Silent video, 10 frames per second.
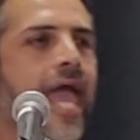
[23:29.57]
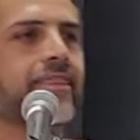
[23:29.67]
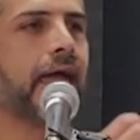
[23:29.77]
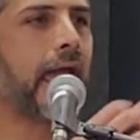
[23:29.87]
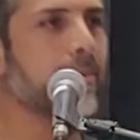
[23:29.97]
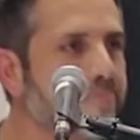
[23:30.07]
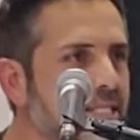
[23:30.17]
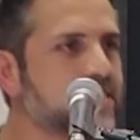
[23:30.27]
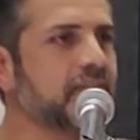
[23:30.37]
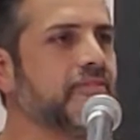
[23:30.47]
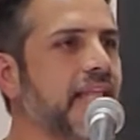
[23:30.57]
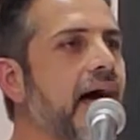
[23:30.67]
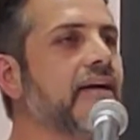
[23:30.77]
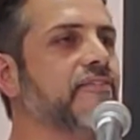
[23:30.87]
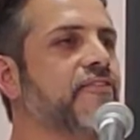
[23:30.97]
and the emptiness of
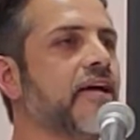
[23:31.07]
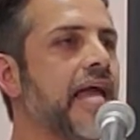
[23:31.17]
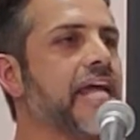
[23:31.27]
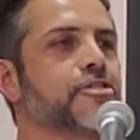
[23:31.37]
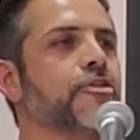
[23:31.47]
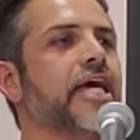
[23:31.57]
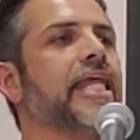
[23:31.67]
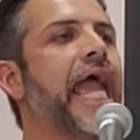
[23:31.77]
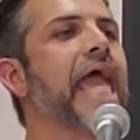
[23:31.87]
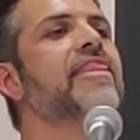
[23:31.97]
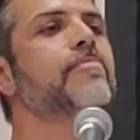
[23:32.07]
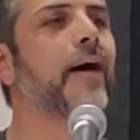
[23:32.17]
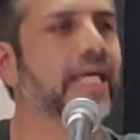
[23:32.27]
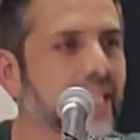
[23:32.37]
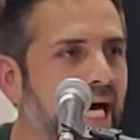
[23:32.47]
life is to then end
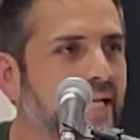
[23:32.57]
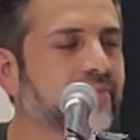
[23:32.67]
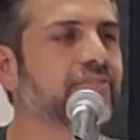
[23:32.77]
my life